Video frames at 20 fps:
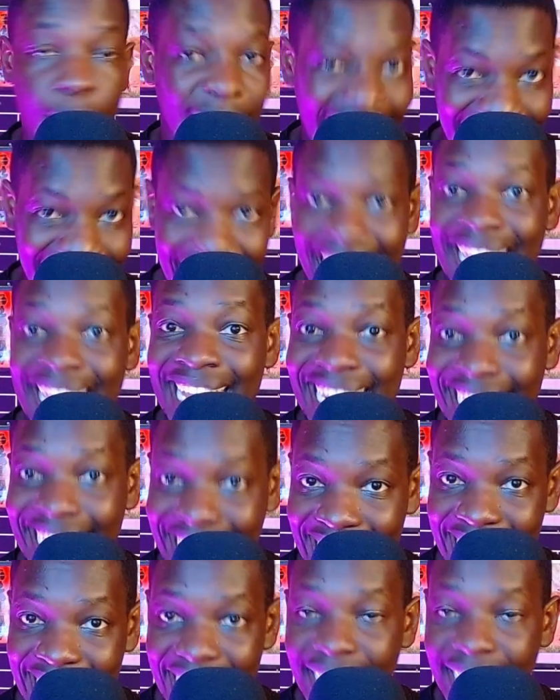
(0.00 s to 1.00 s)
Clearly he
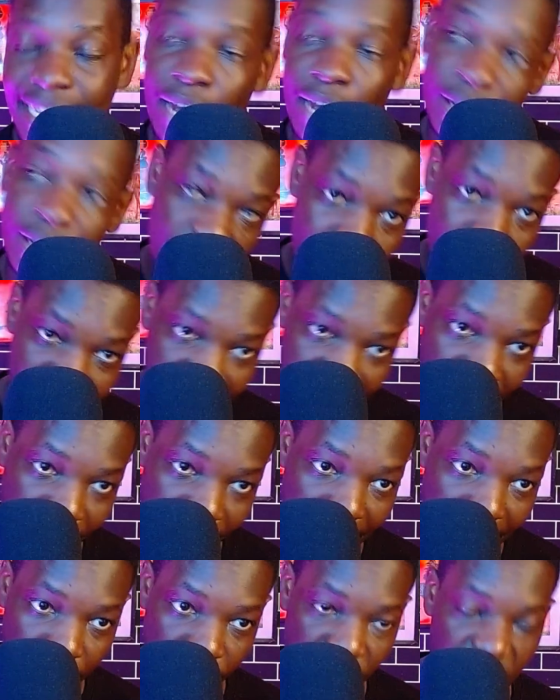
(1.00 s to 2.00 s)
didn't. I'll give him a 7
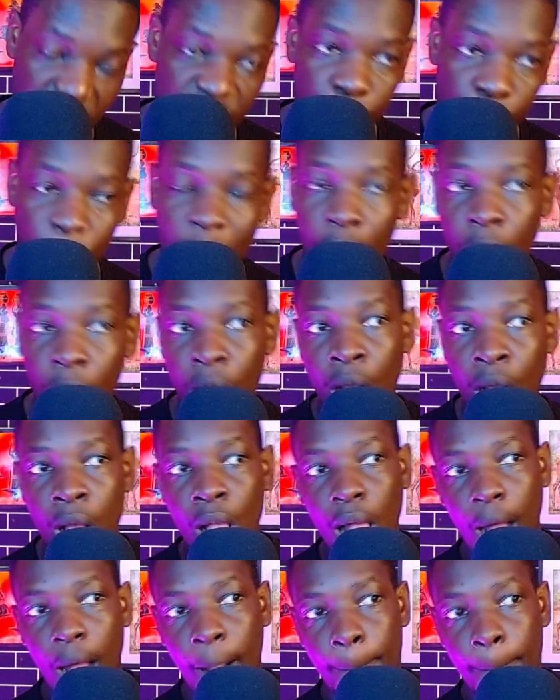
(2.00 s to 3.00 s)
out of 10 as well
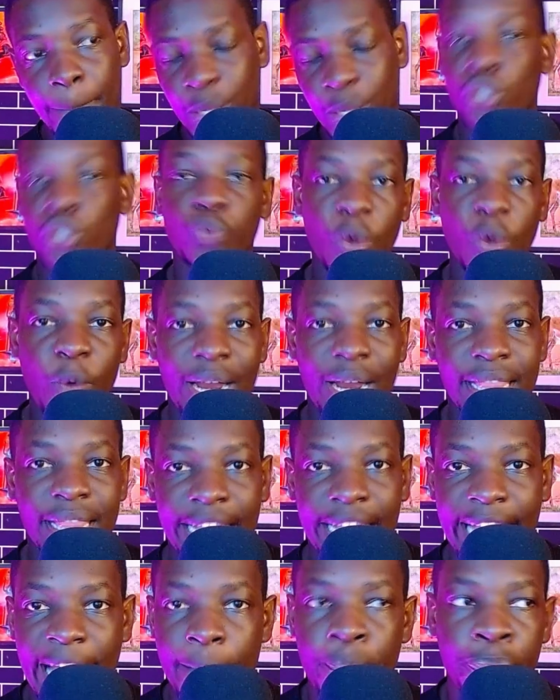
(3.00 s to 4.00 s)
because we won the
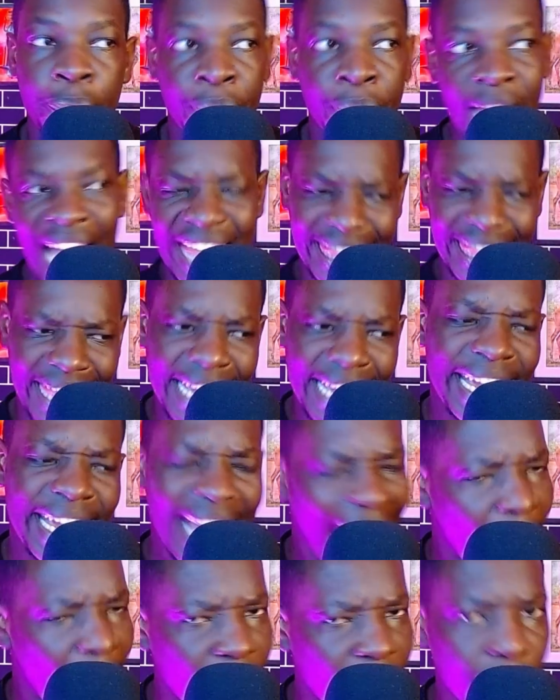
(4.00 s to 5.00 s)
game. I think
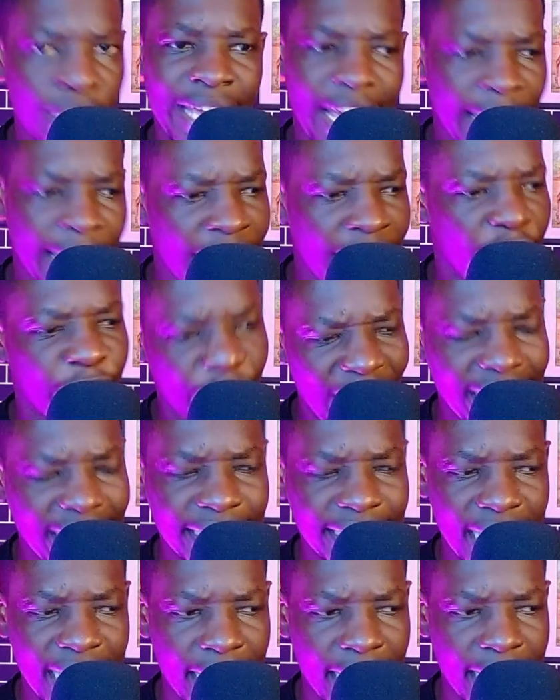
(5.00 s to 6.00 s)
he
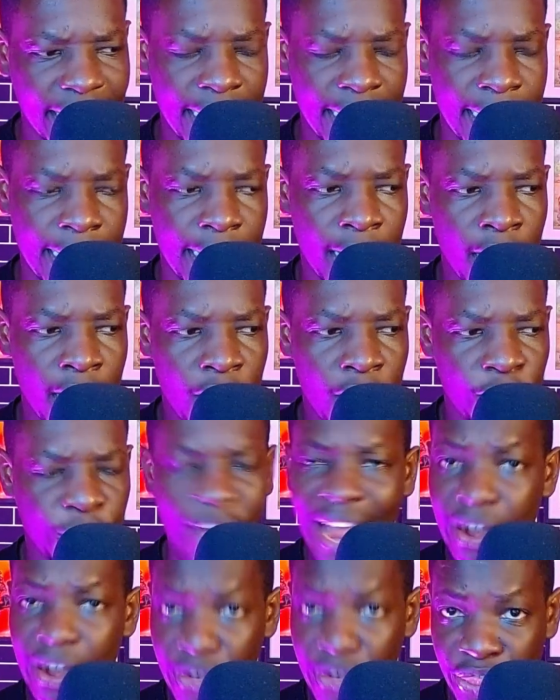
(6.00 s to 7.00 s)
affected the
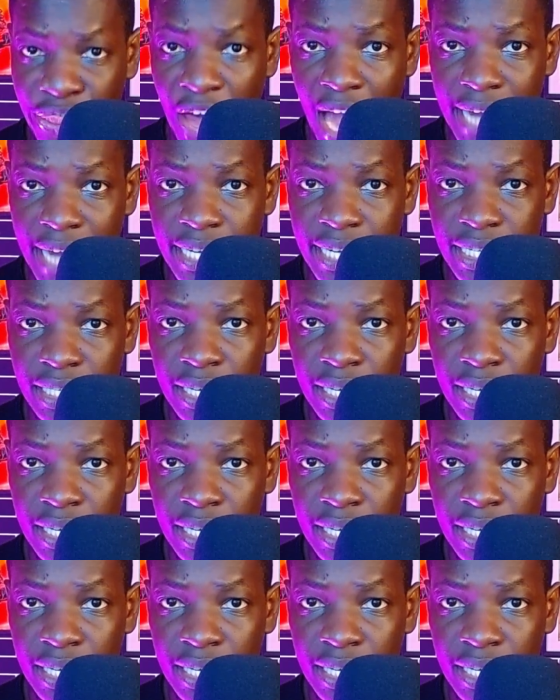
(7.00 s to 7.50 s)
final third,